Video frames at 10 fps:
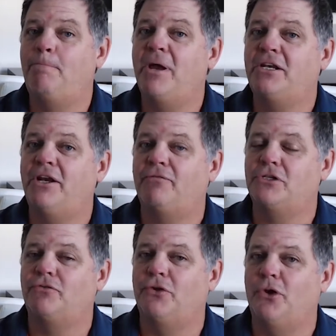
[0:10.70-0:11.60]
big
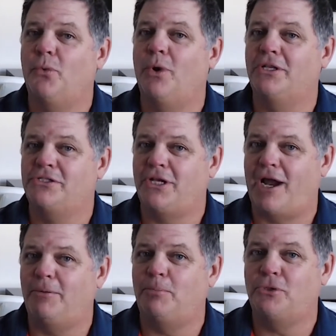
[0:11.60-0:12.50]
difference for you when it's
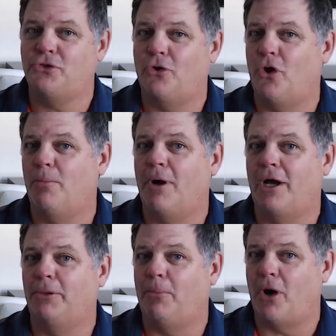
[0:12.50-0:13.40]
time to put your home
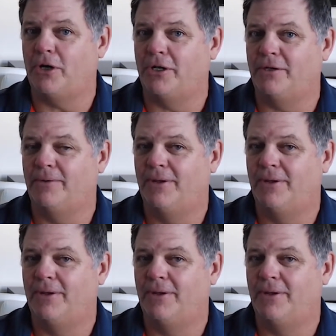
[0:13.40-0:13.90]
on the market.